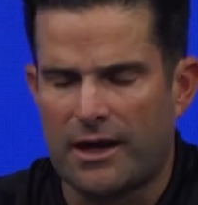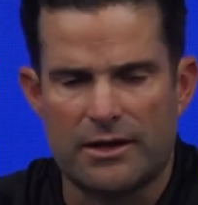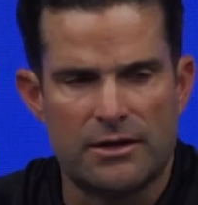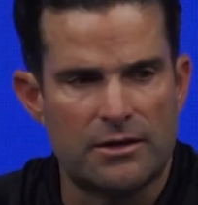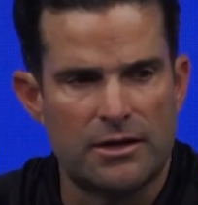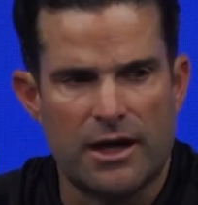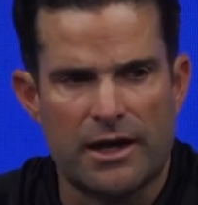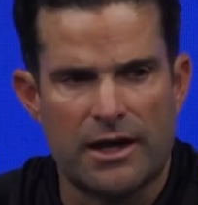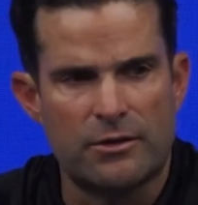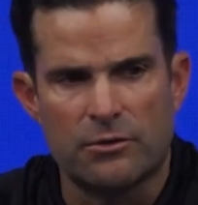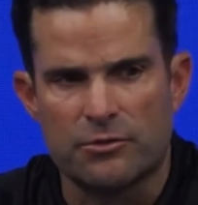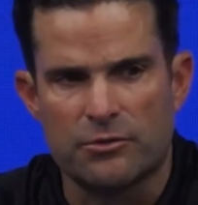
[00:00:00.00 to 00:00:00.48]

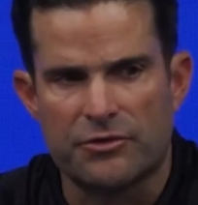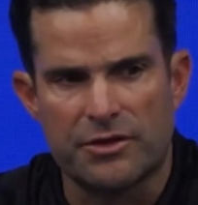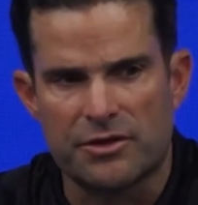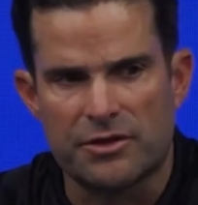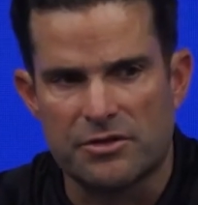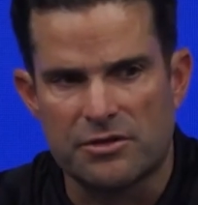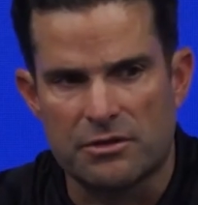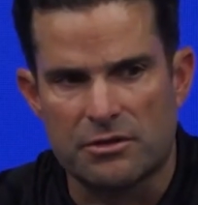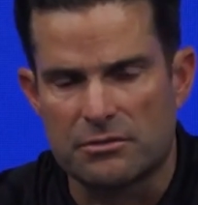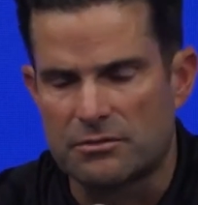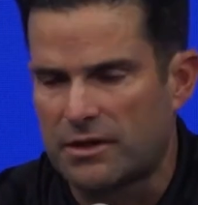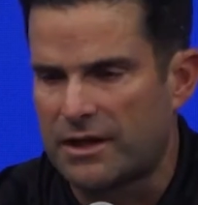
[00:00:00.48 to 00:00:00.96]
I don't think
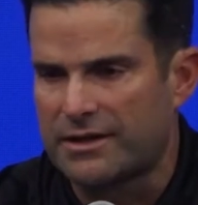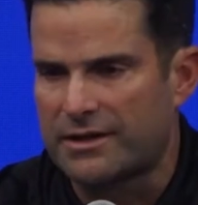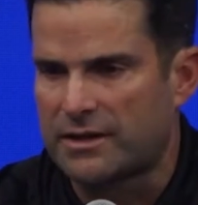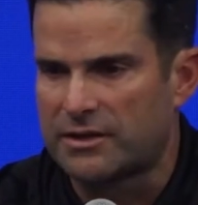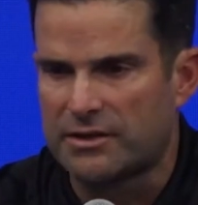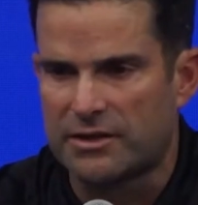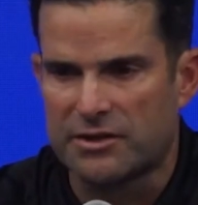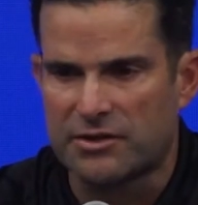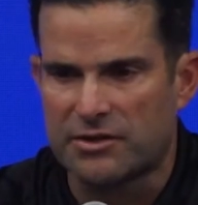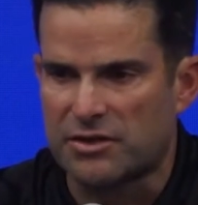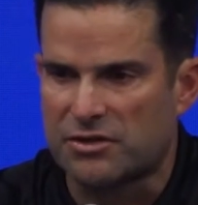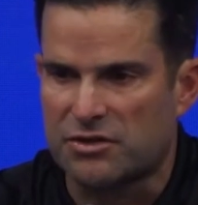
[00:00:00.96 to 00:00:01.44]
so.
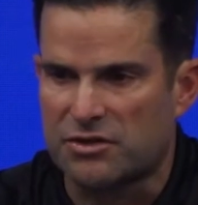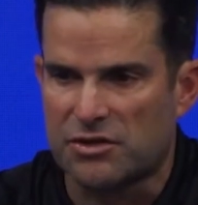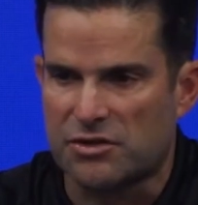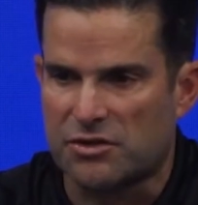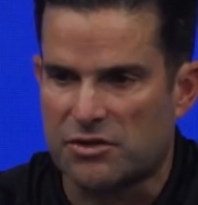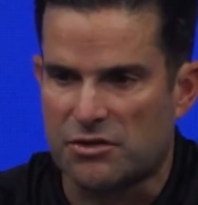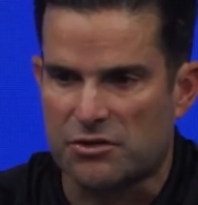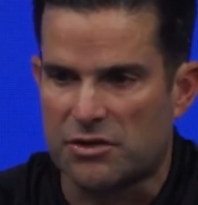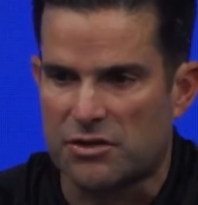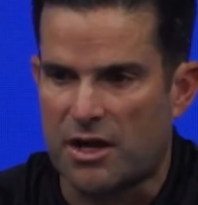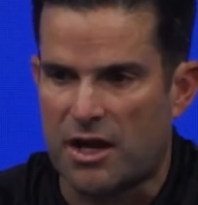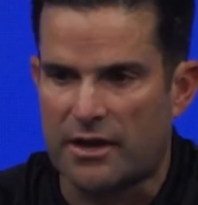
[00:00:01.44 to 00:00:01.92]
This
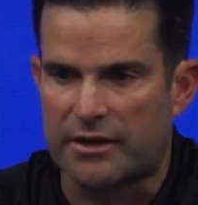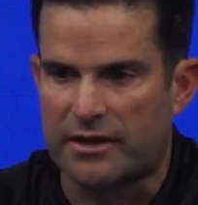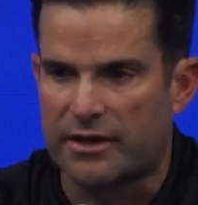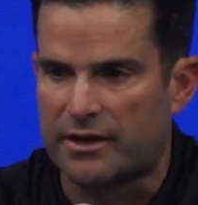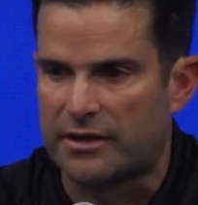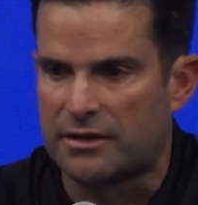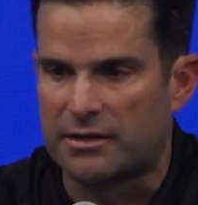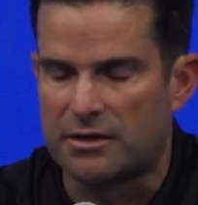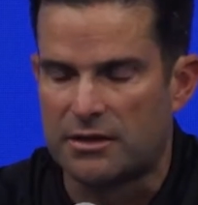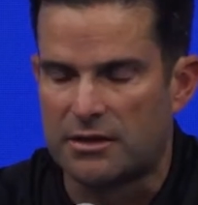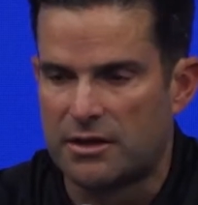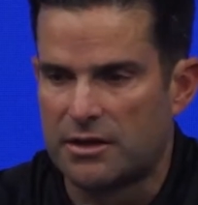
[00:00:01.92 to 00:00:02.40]
is not
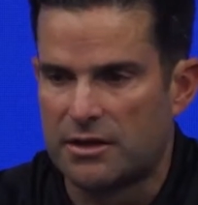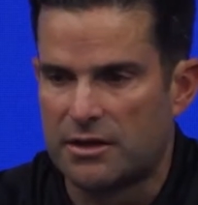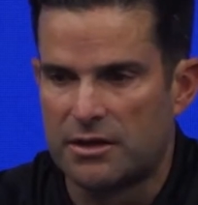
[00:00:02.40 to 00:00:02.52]
a.